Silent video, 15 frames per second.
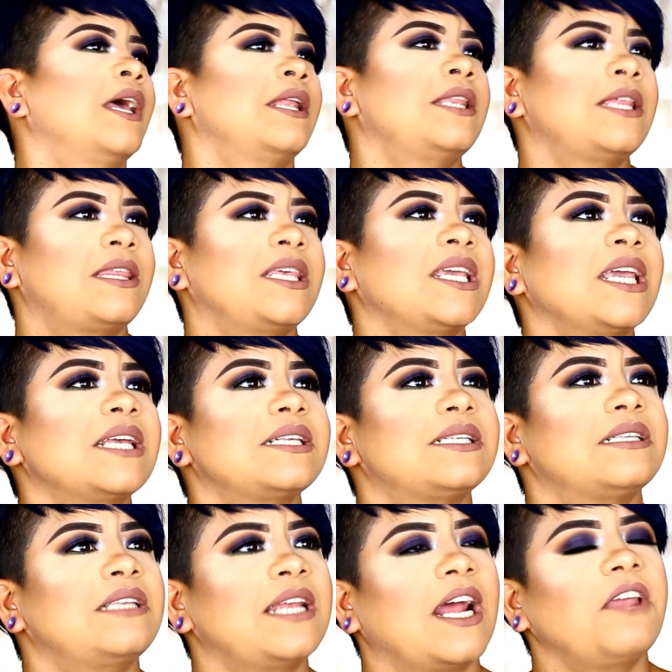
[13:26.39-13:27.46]
The thing
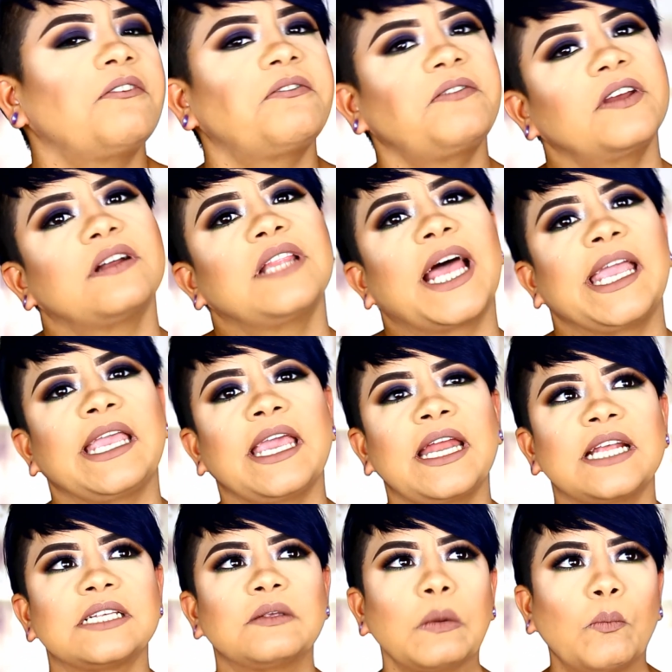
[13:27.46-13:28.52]
is that I feel like it
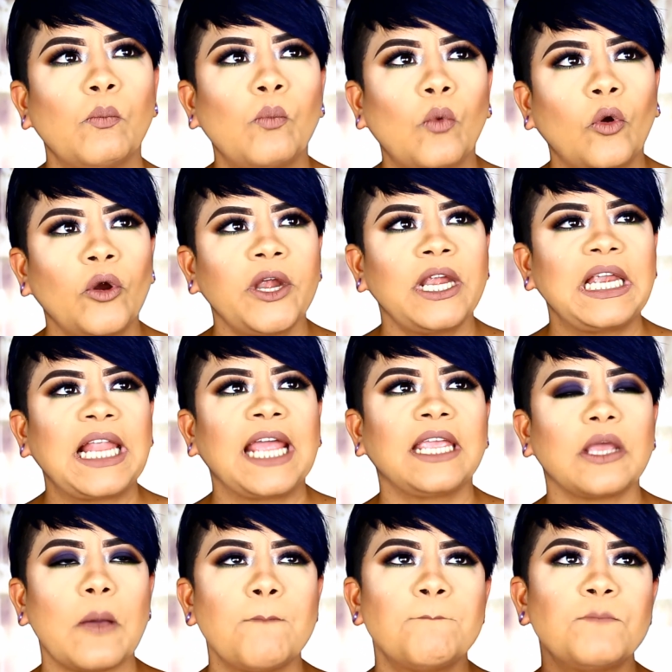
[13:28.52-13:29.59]
is more
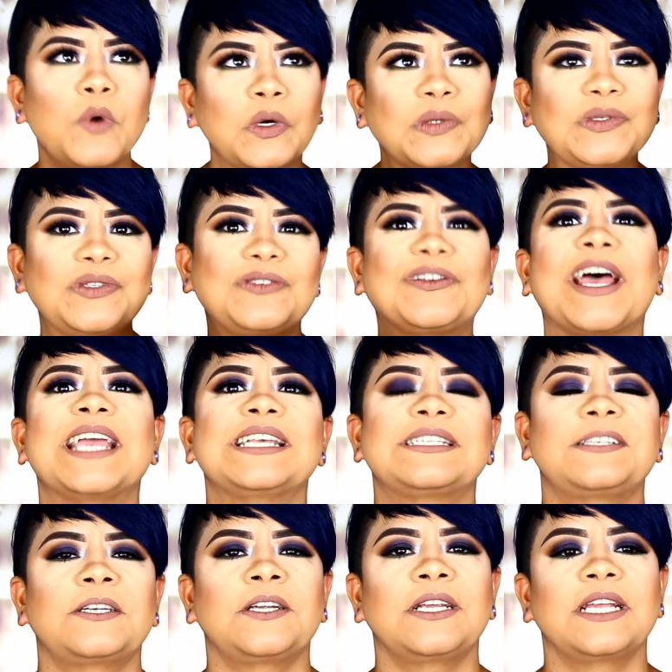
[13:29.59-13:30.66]
like
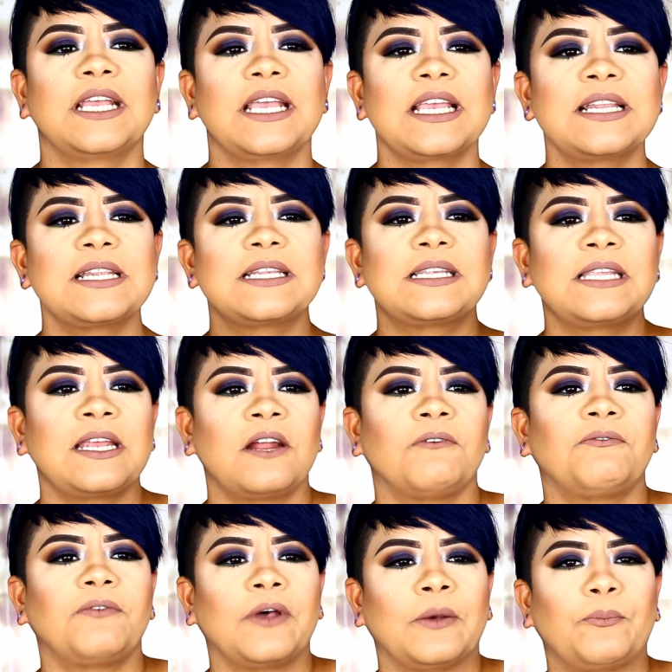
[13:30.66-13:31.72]
moisturizer instead of
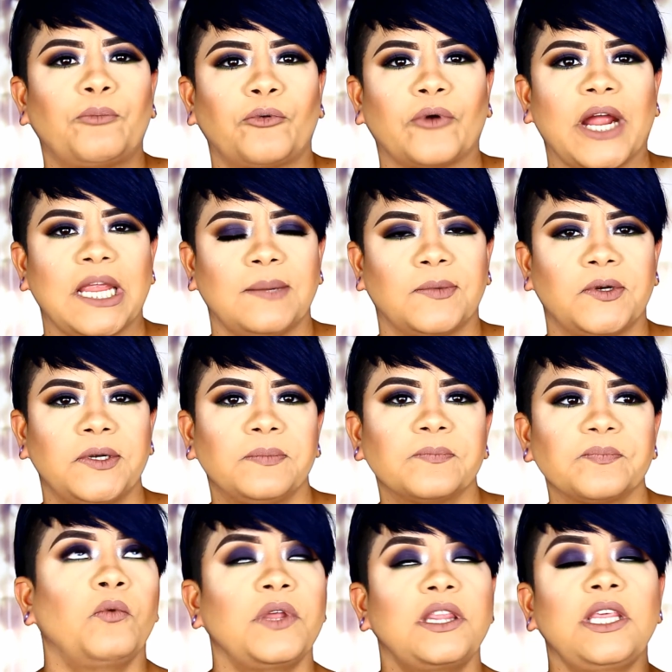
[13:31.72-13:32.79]
a primer.
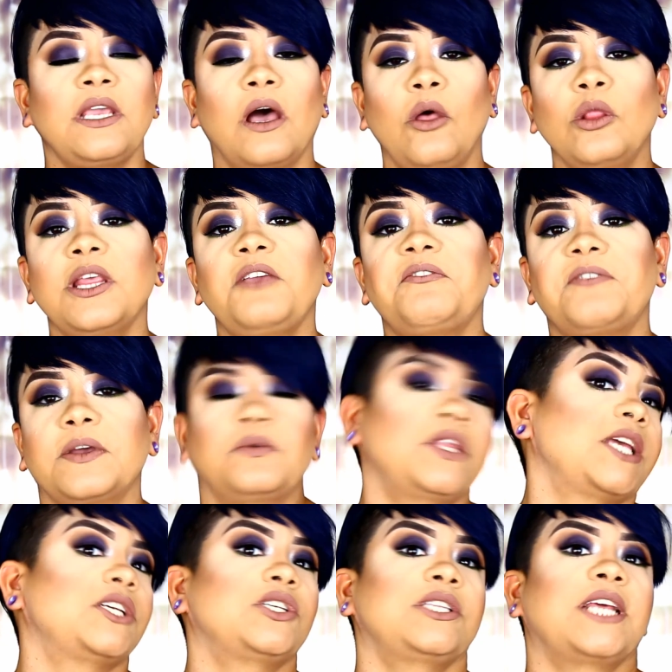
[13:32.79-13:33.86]
With the only
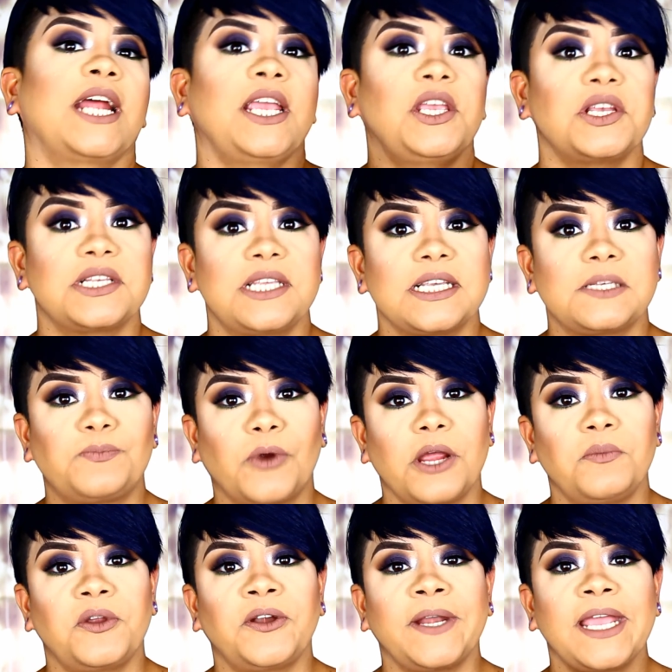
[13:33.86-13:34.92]
foundation that I use this
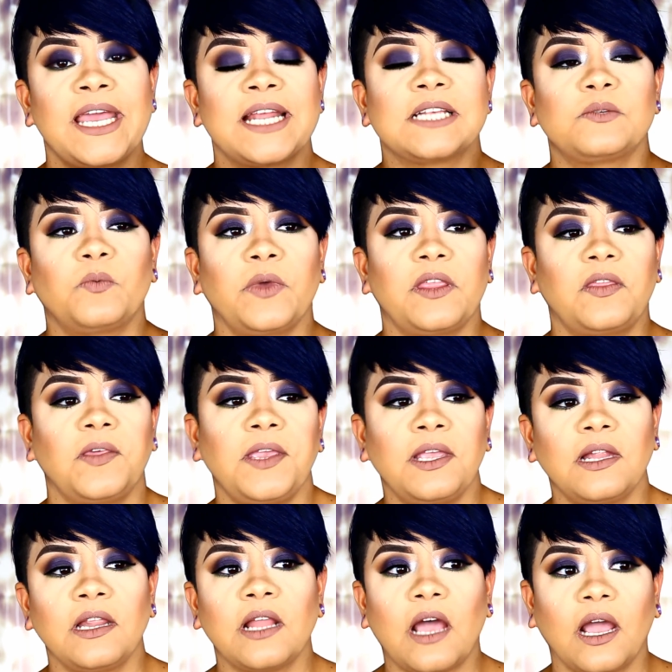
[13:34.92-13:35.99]
primer, it is with
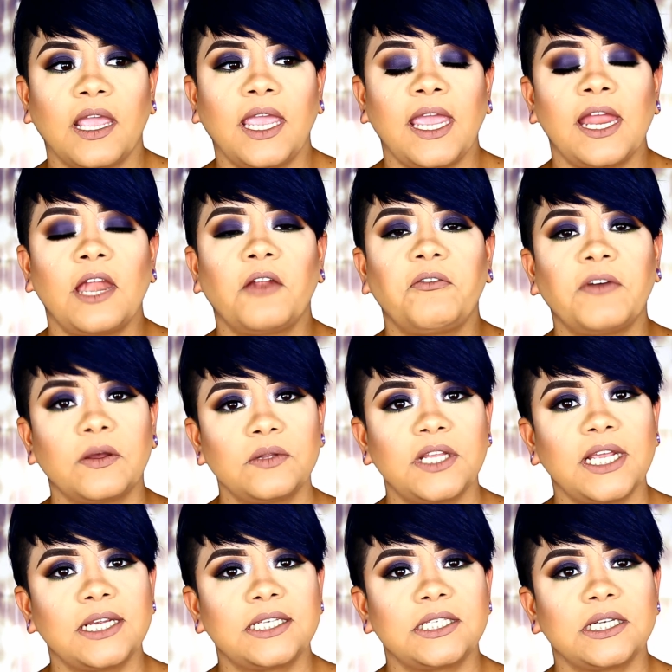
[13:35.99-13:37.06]
the Lock-It
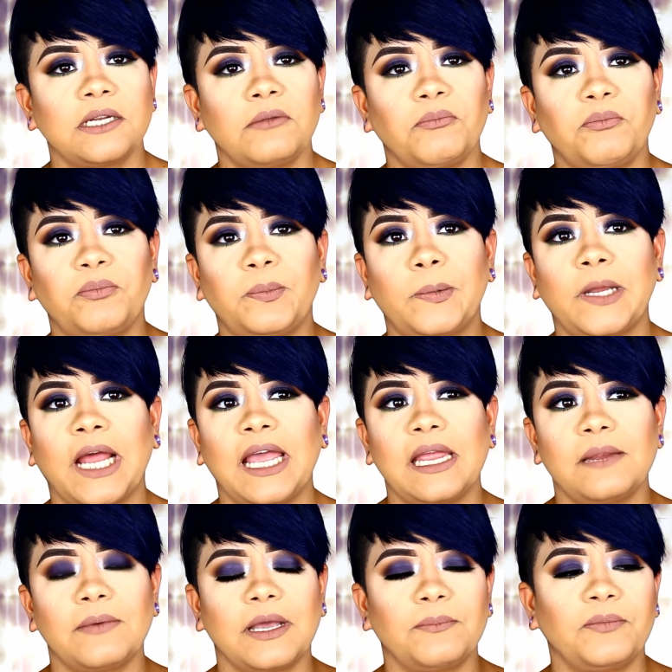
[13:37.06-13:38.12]
foundation, but
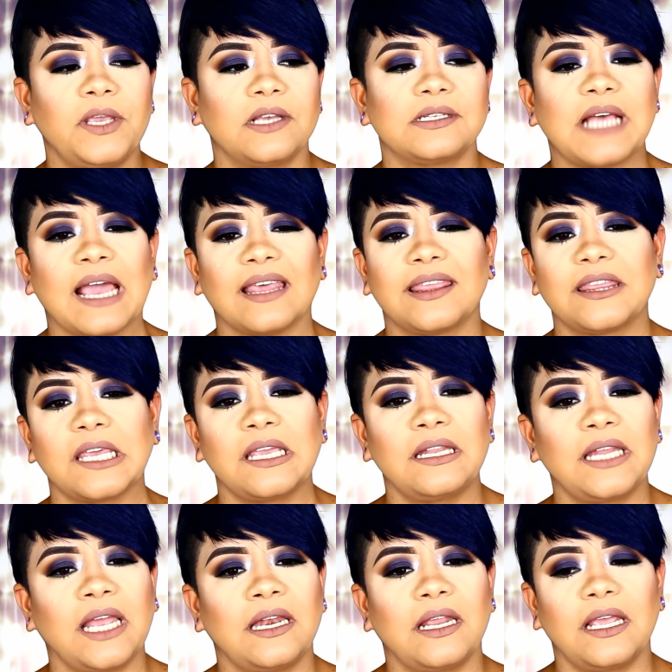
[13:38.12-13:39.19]
because I
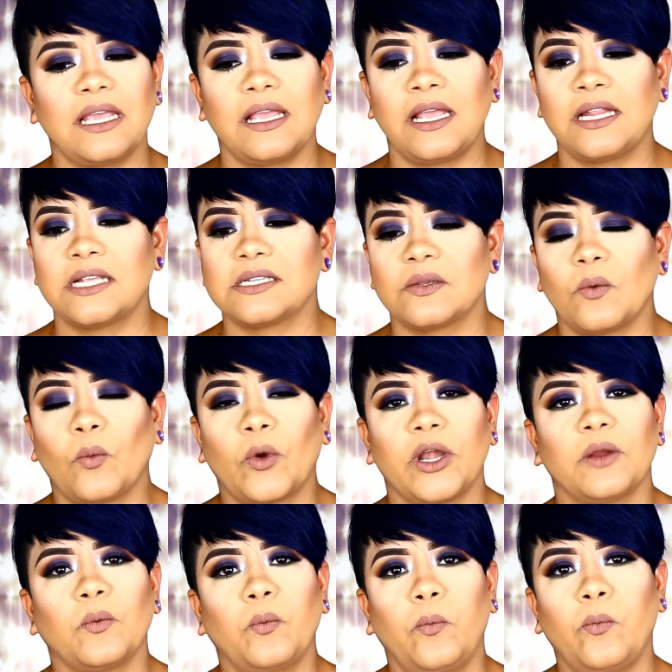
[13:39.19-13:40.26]
think that it doesn't
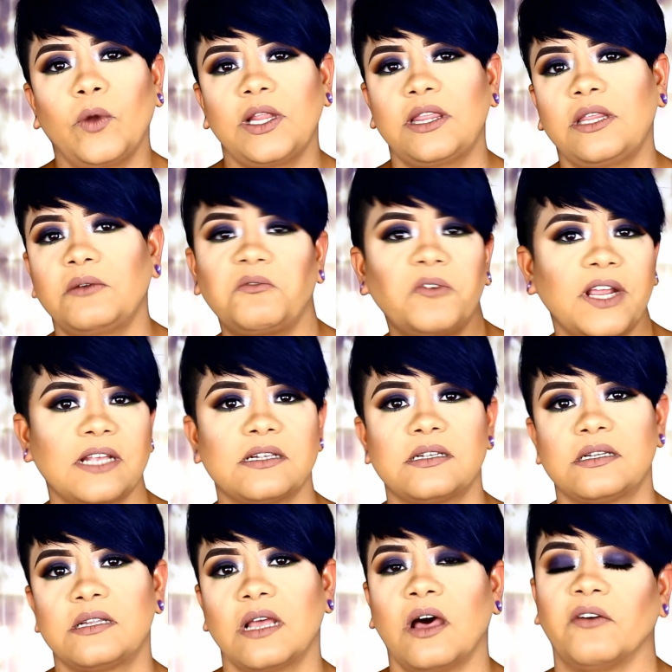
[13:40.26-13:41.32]
work with the
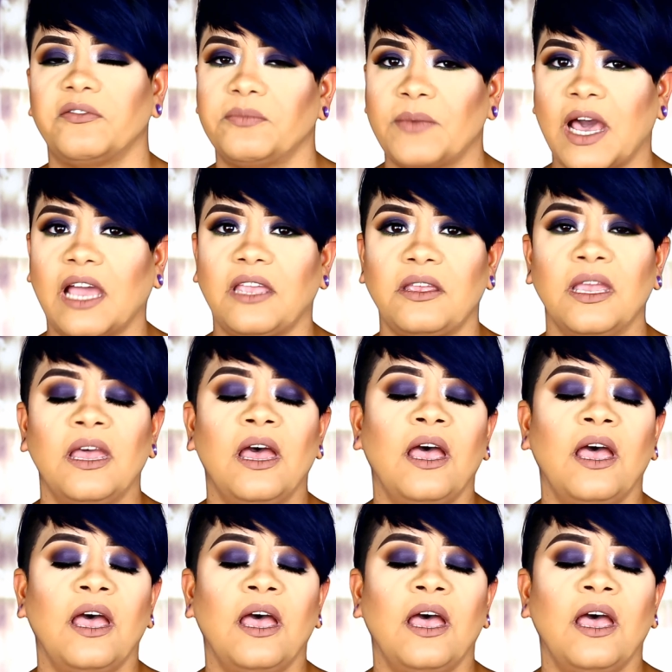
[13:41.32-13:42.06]
rest of my